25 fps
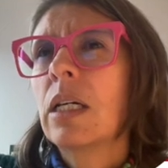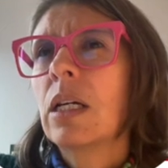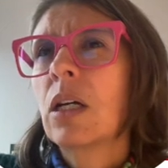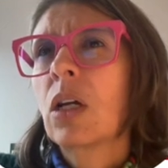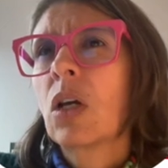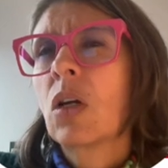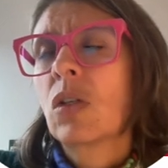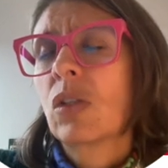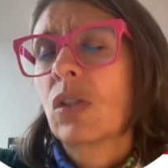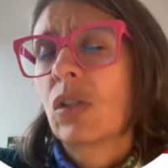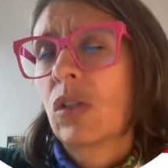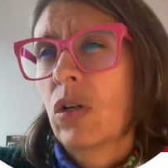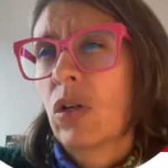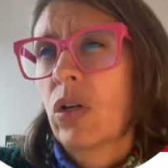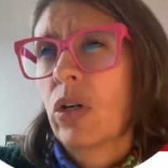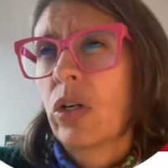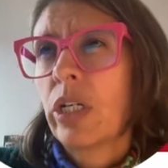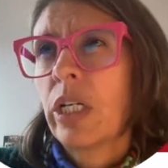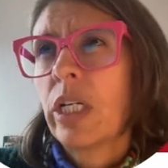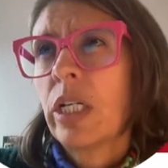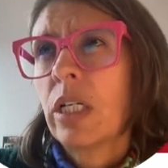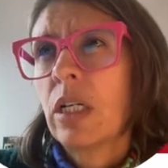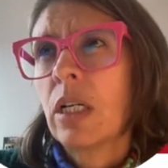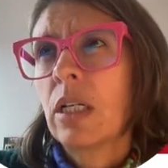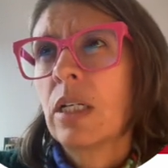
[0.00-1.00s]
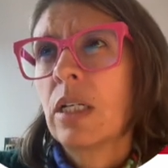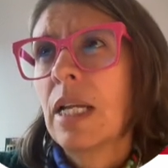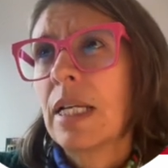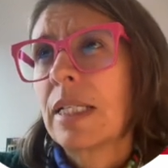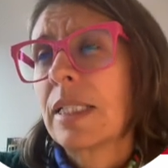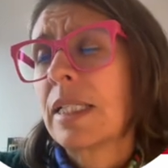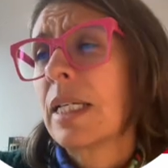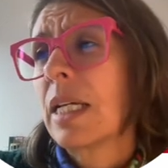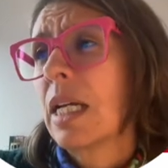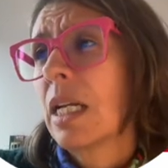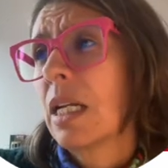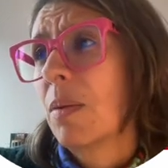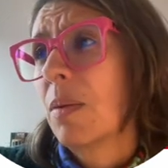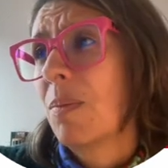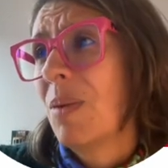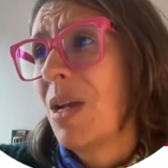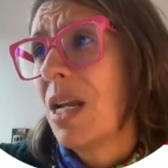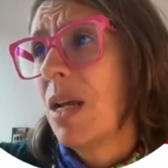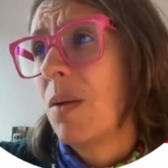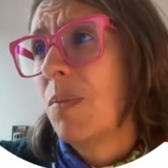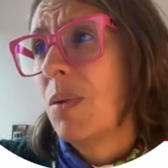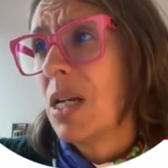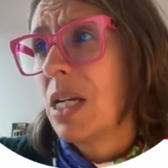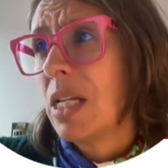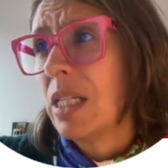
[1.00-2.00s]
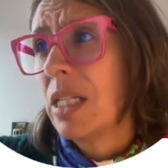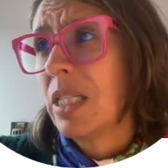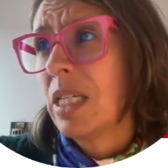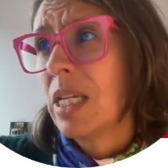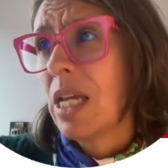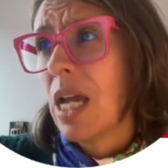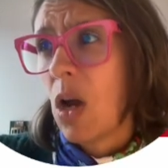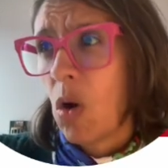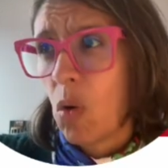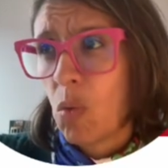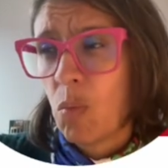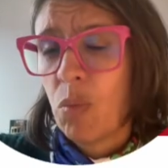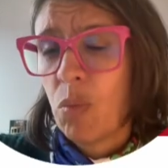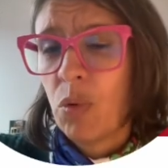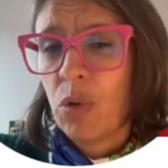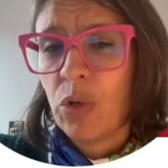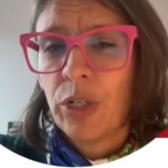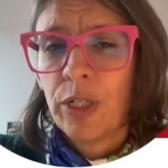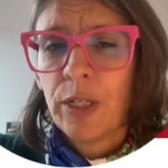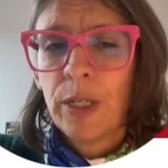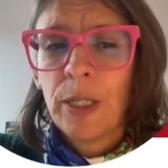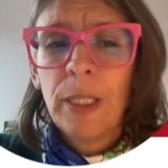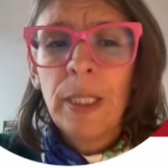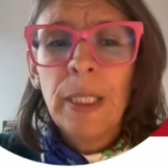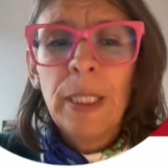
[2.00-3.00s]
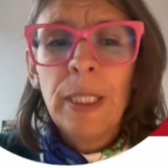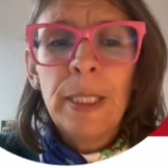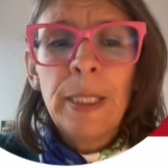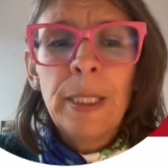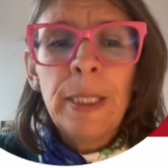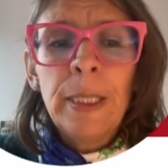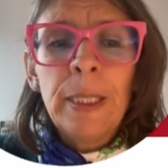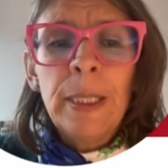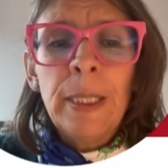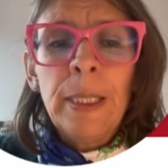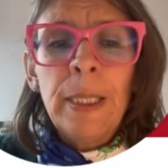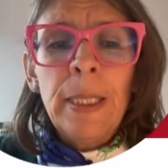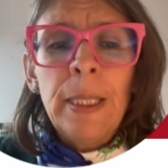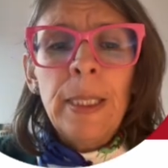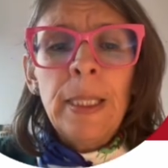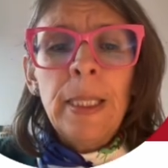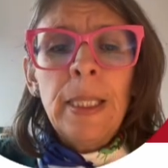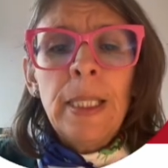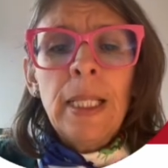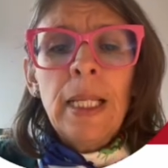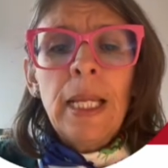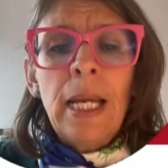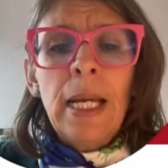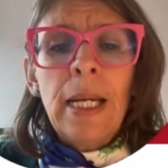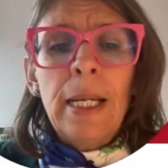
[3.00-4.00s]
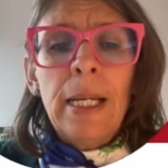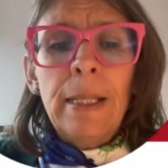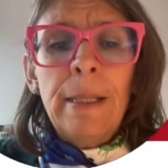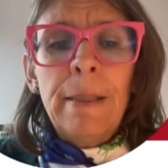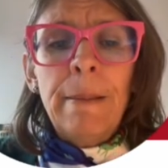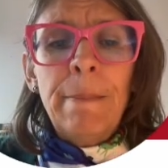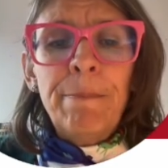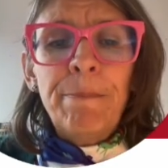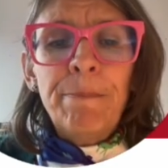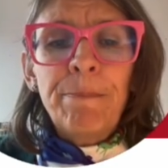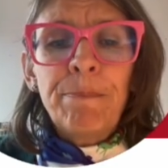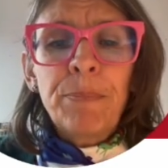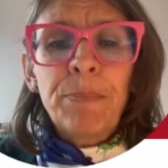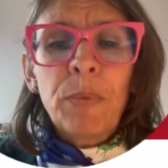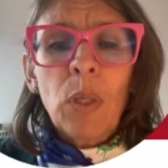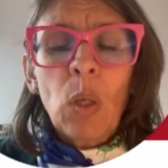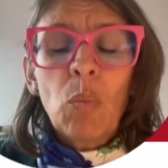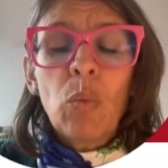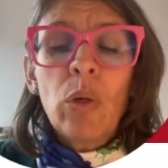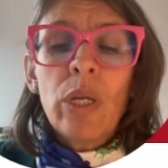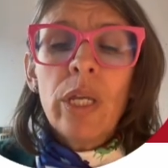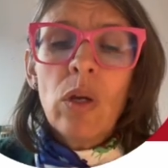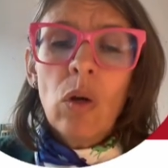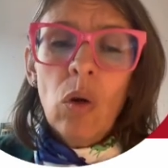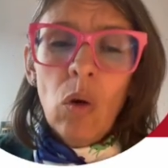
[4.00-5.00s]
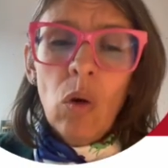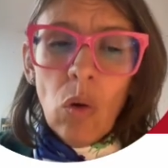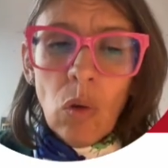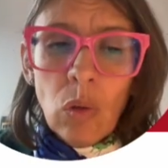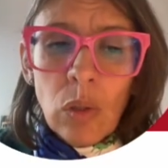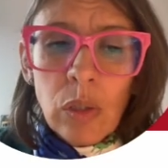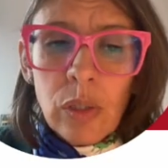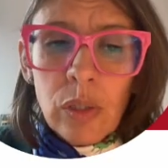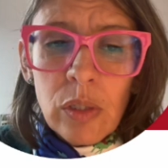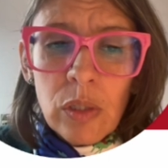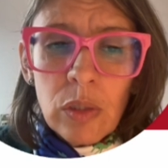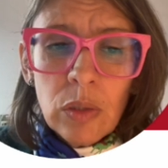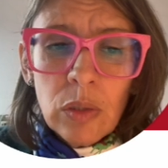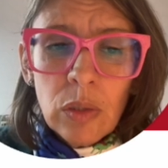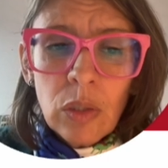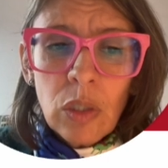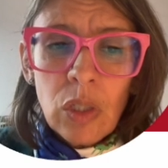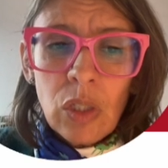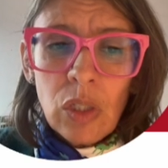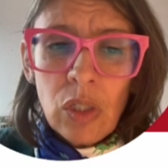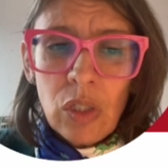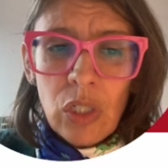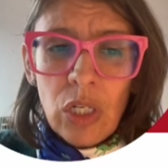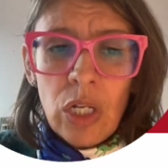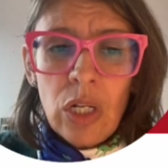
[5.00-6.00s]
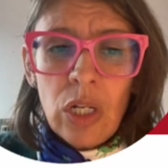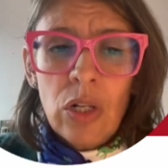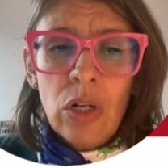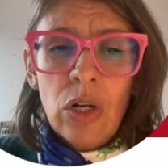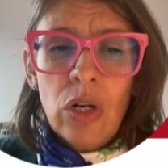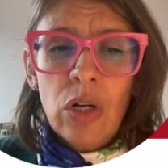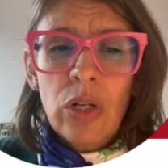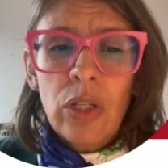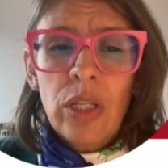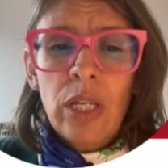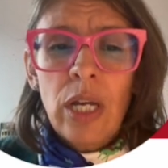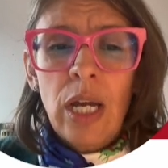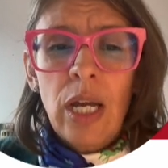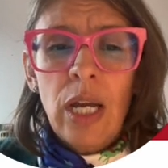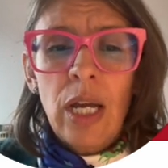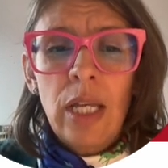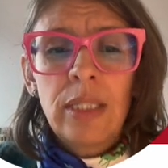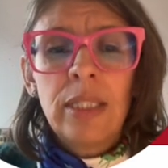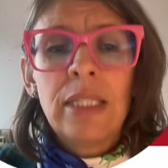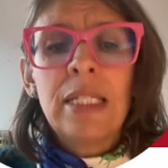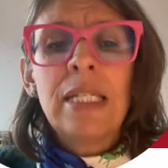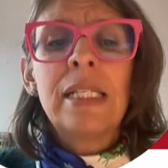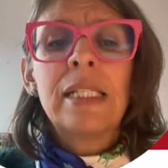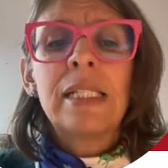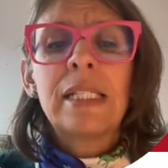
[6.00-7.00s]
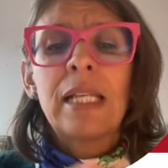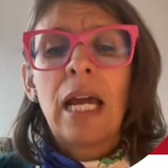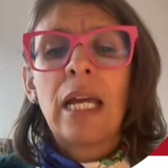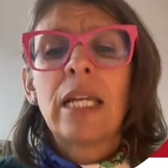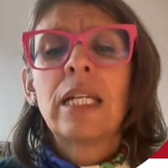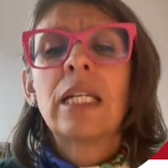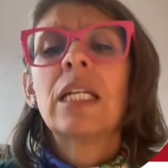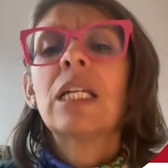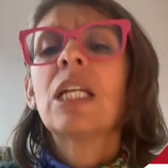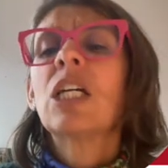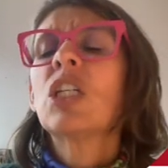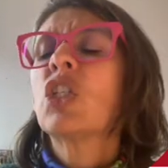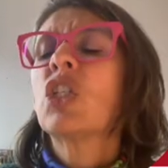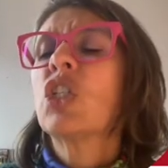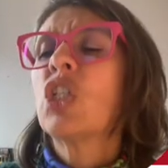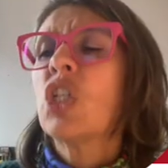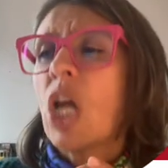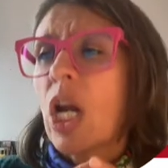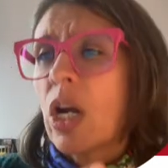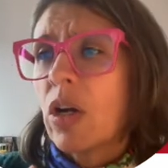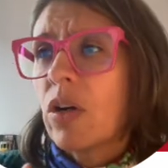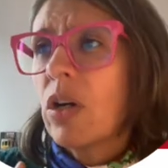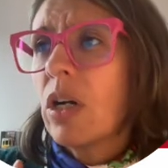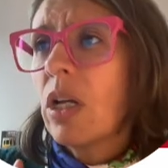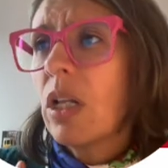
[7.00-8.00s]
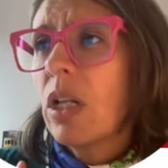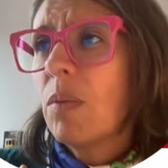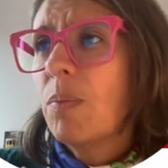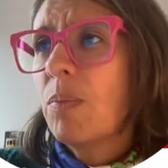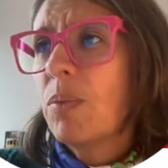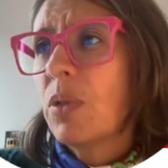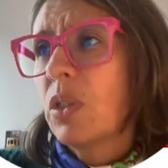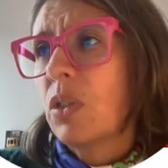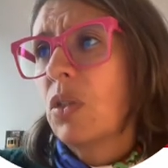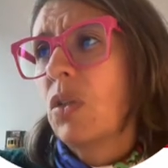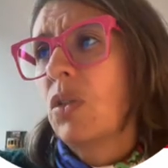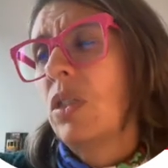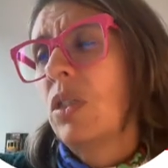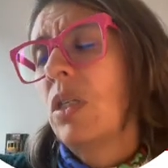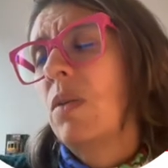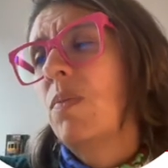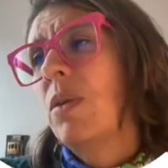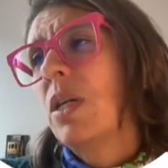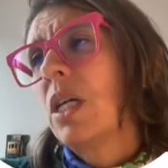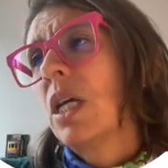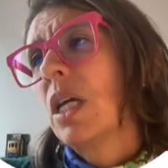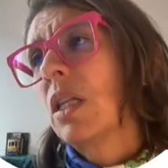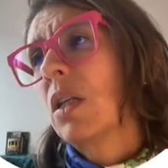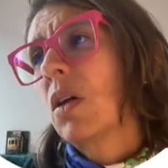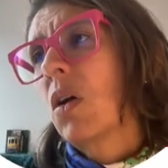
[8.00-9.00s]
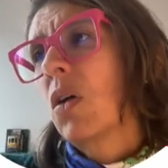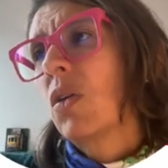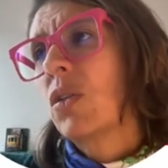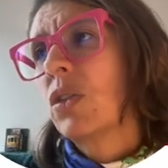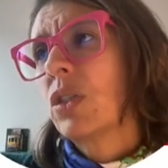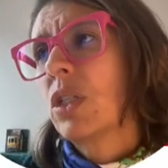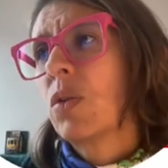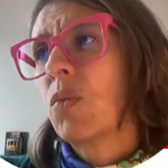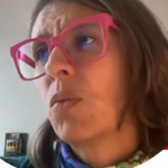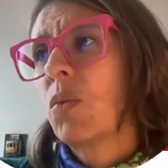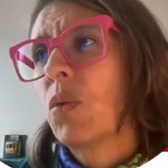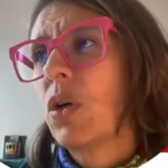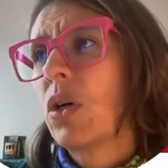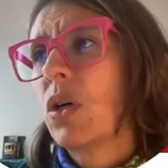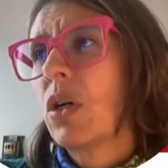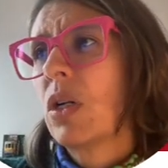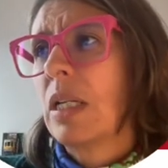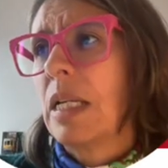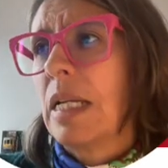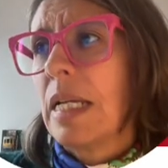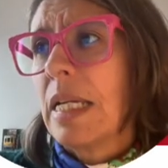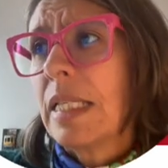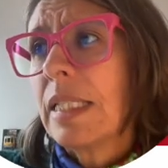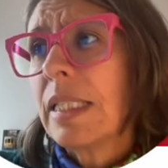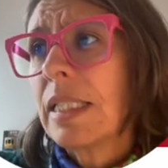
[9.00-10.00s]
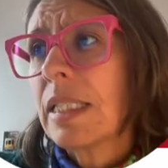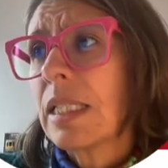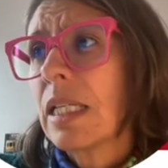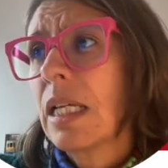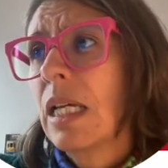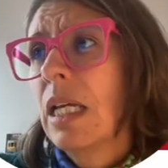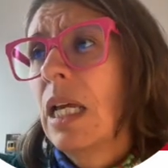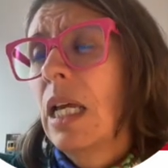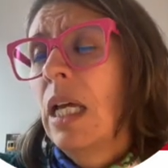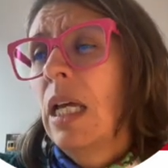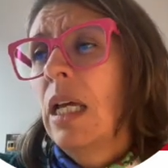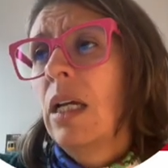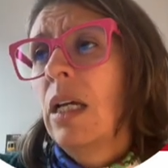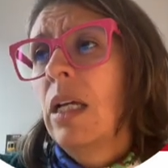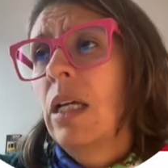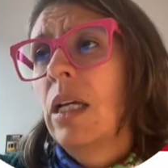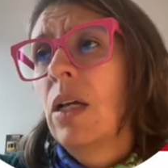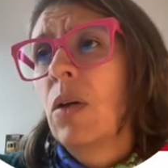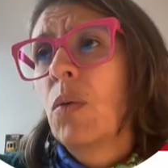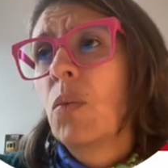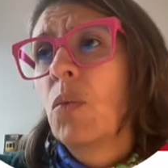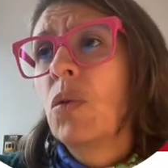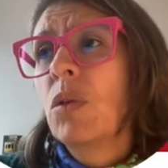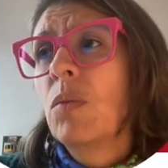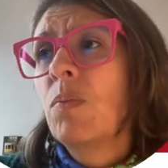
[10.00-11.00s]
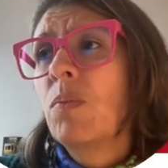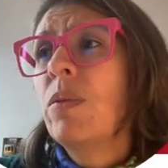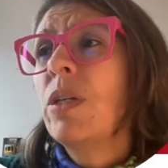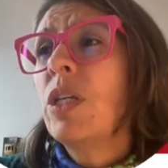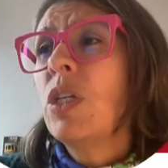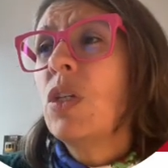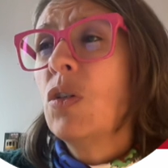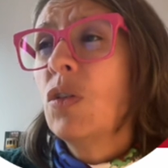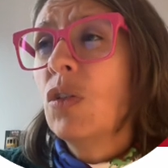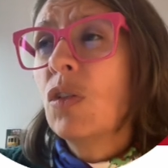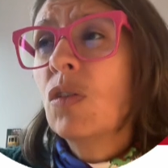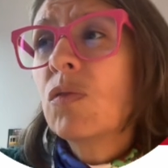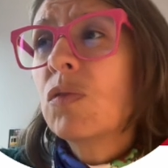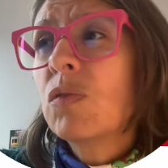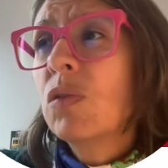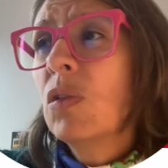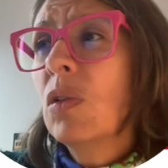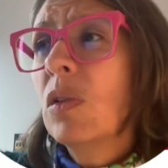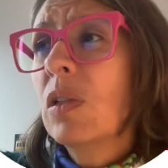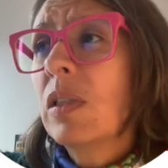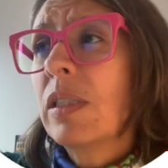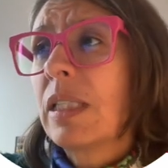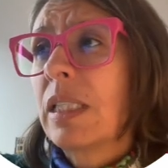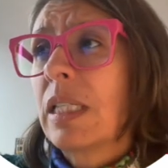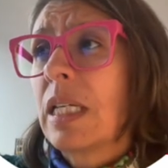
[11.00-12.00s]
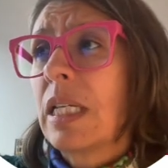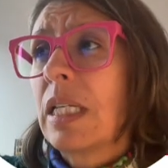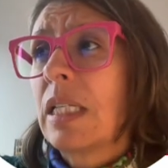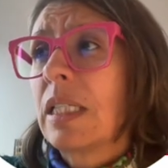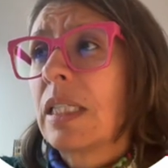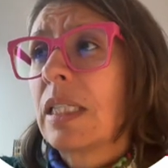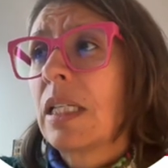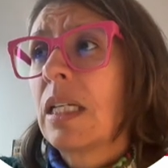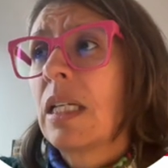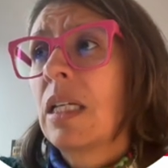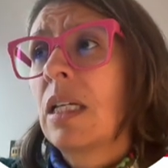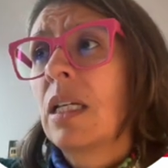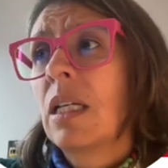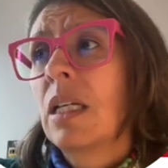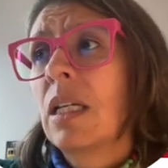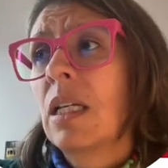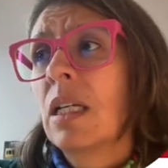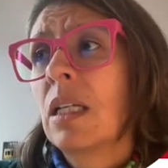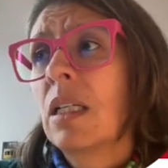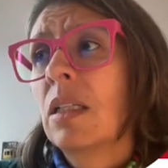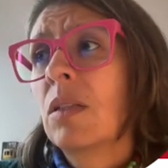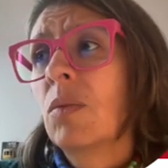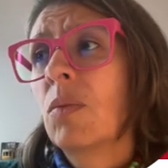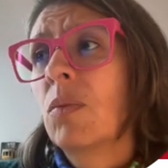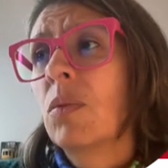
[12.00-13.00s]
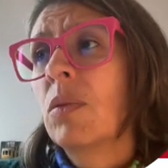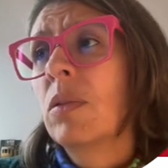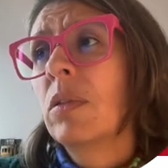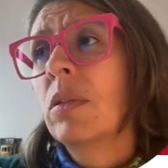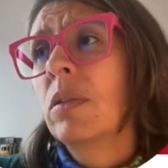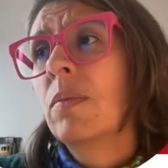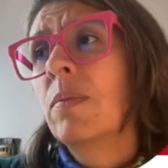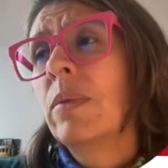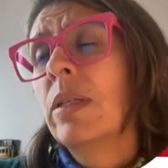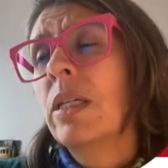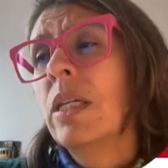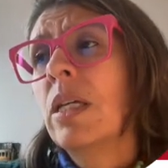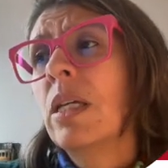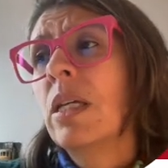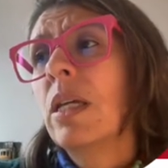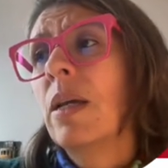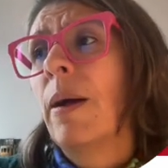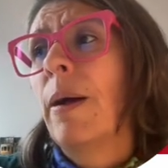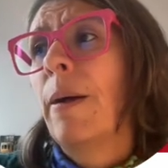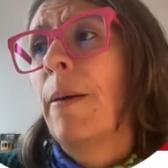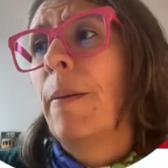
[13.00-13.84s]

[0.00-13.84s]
concerning lexical availability output. We also consider that designing a general prototypical content word list would be useful, since it would be